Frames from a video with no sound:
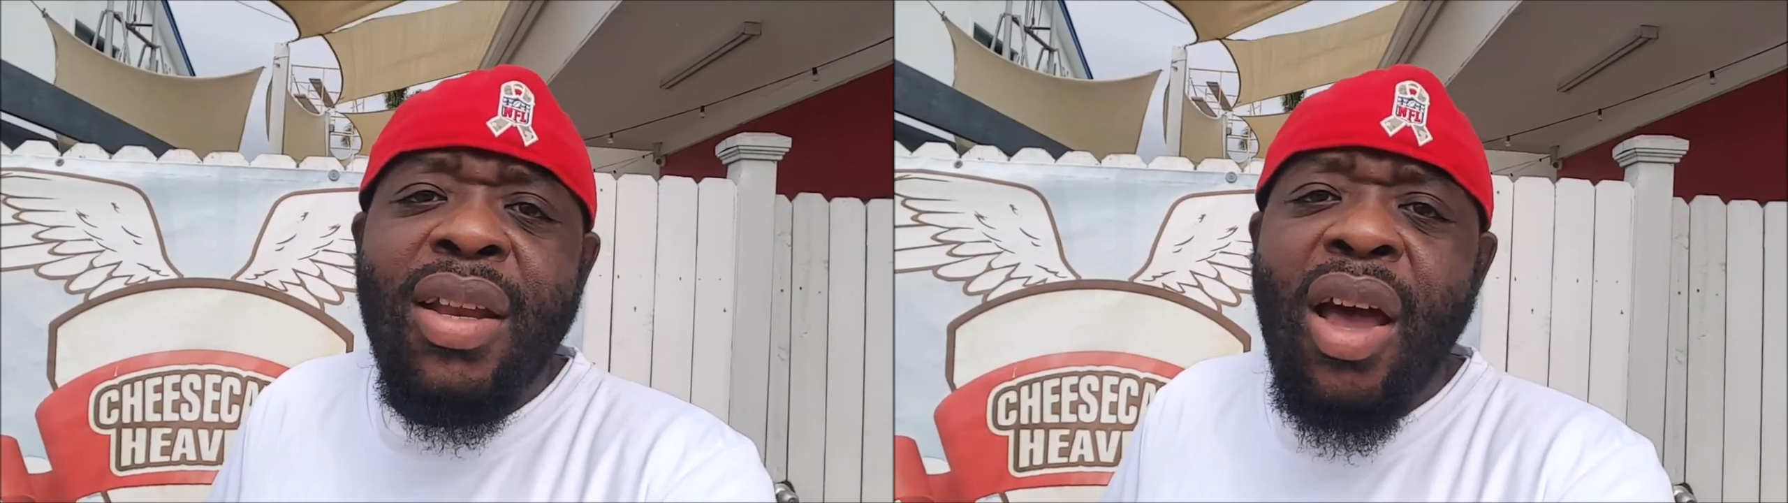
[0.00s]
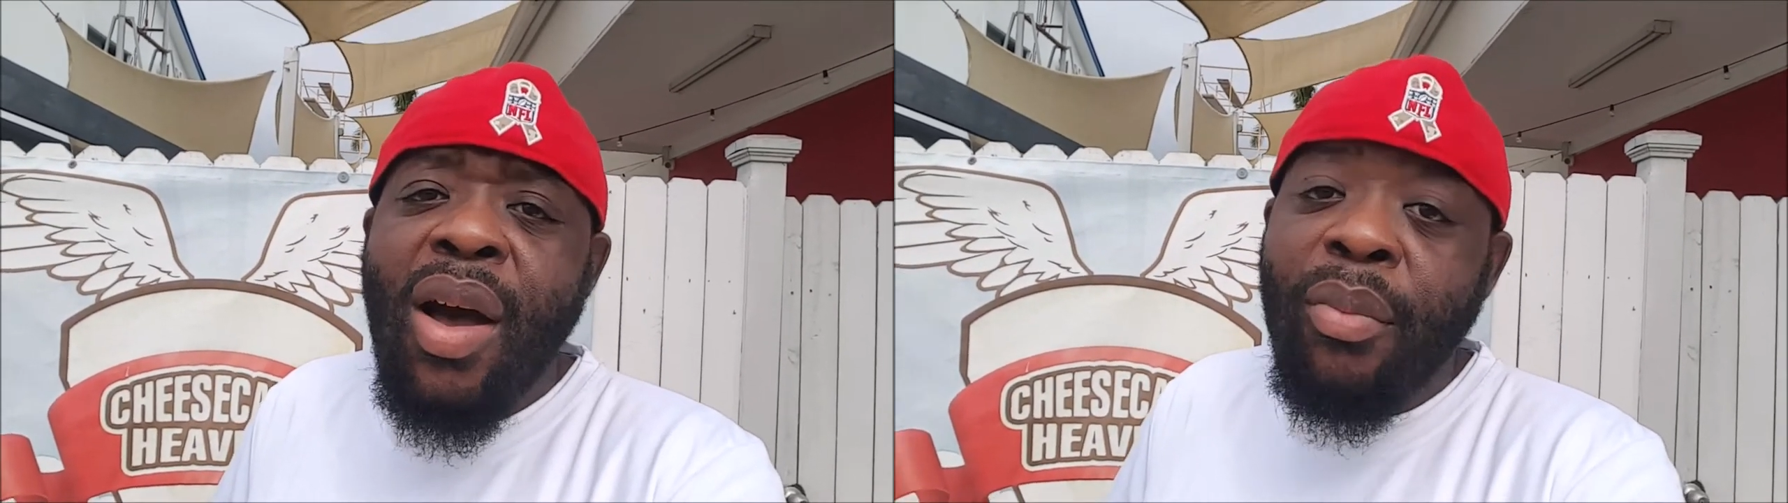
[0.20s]

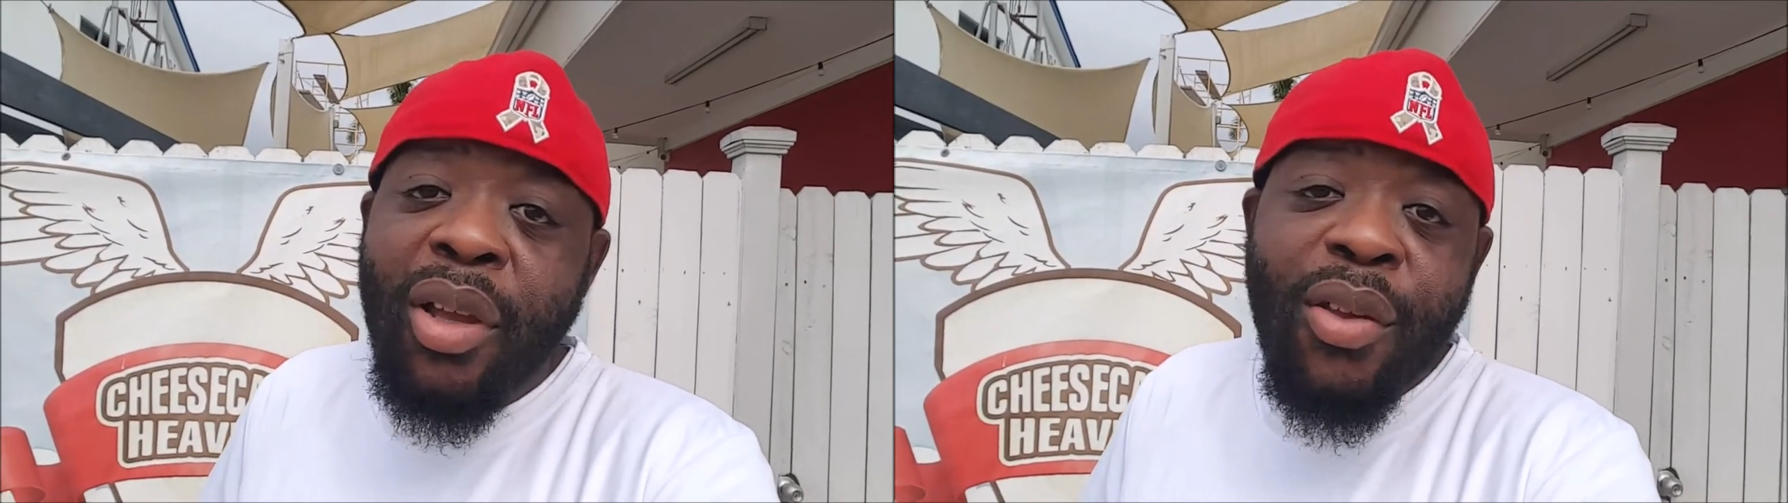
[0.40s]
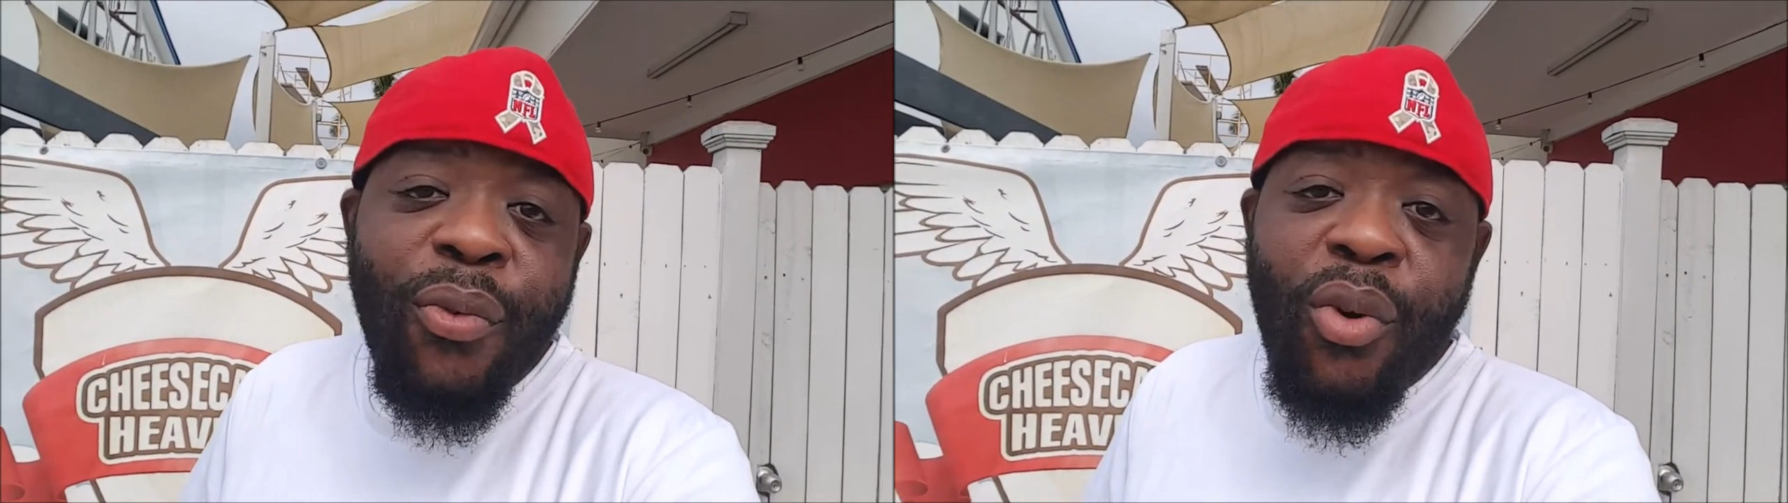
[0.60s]
Now, I'm
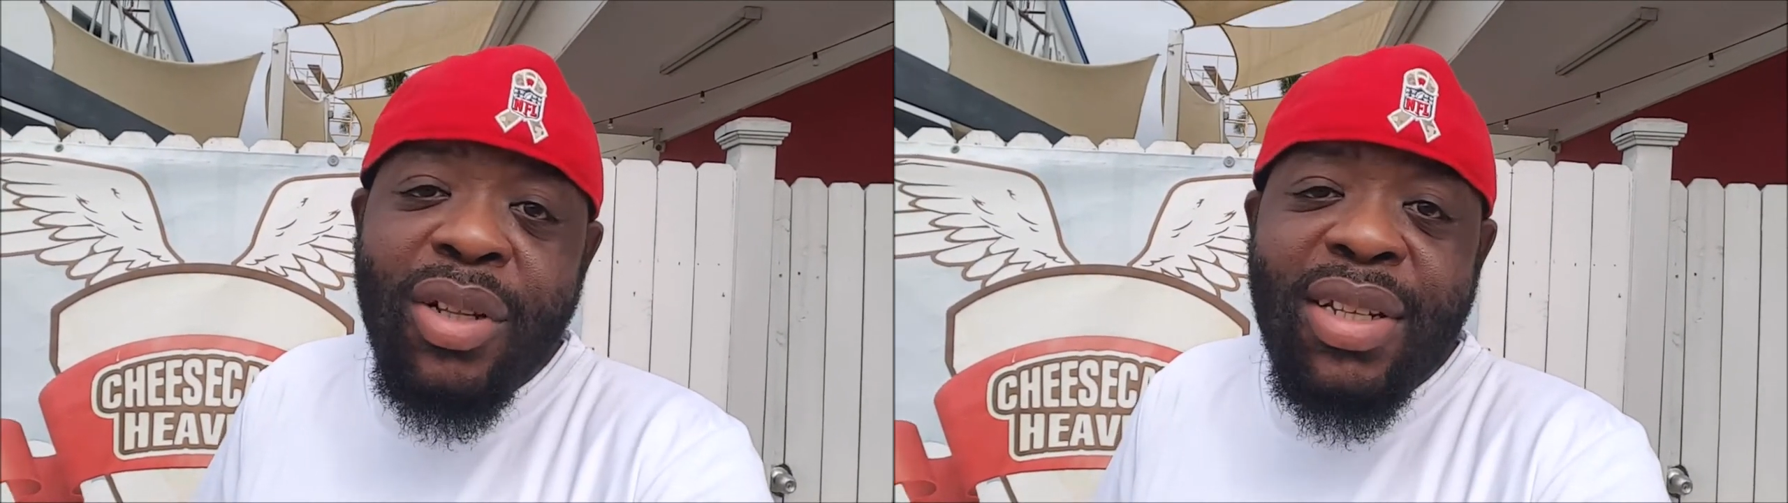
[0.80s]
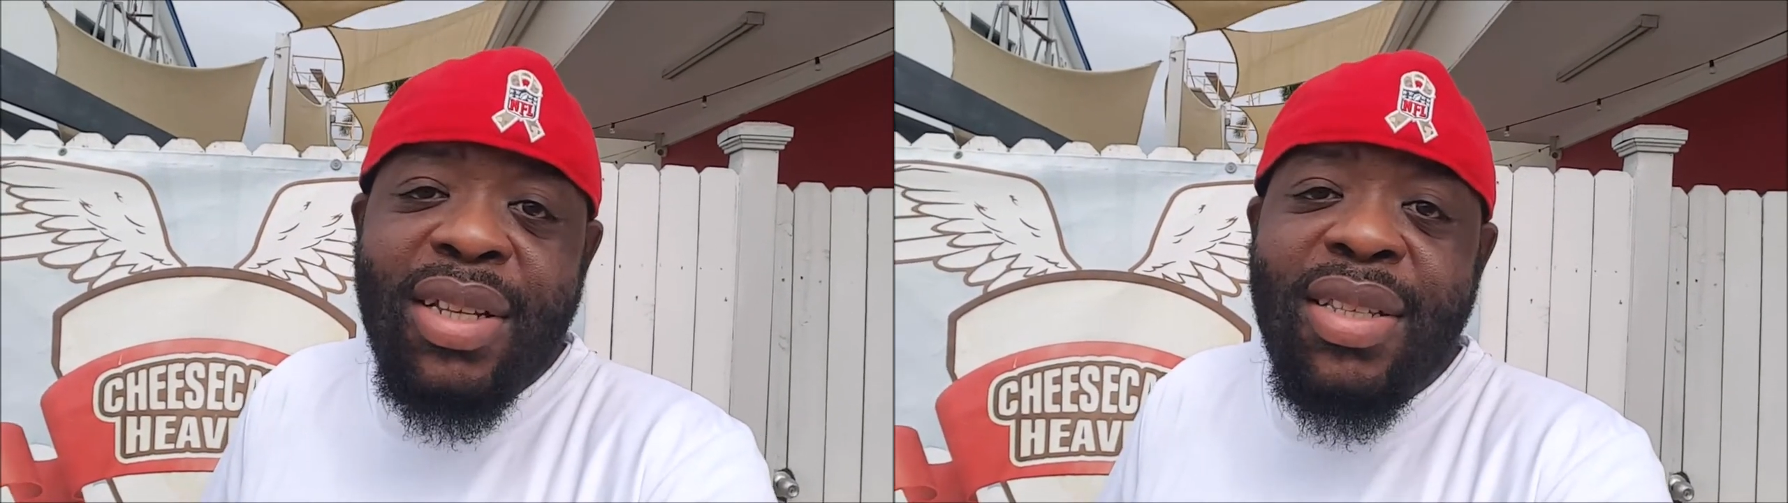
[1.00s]
looking
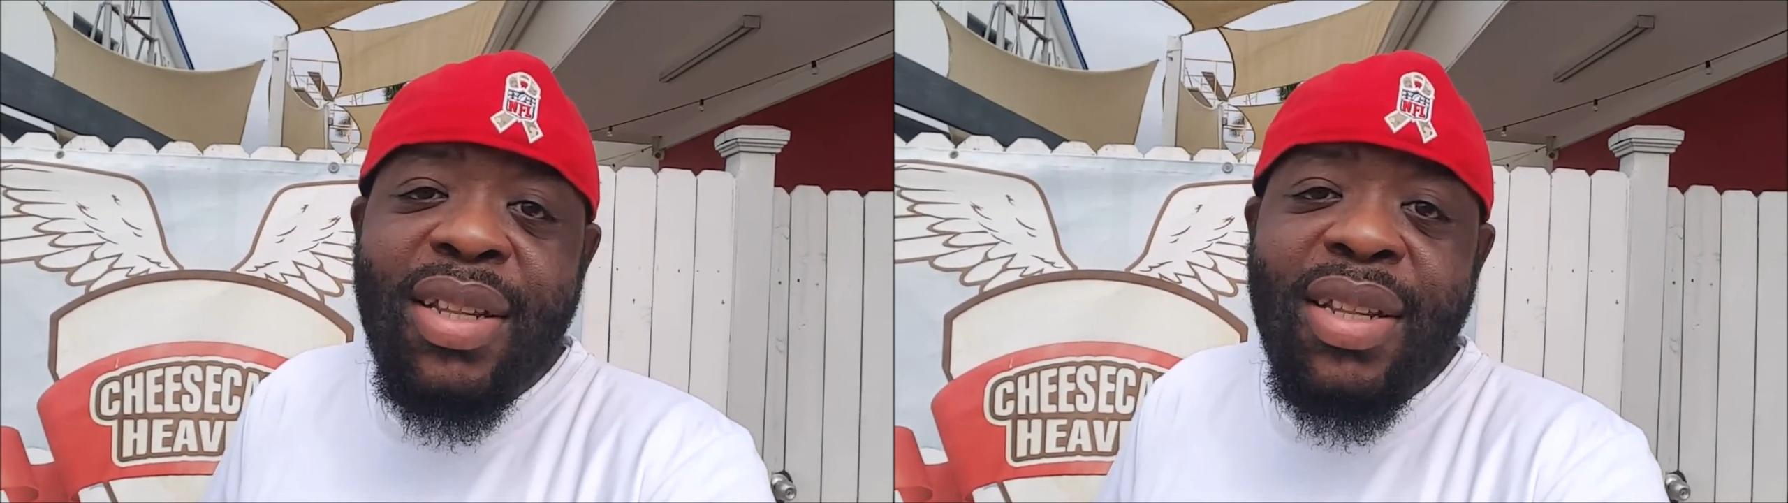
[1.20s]
forward to this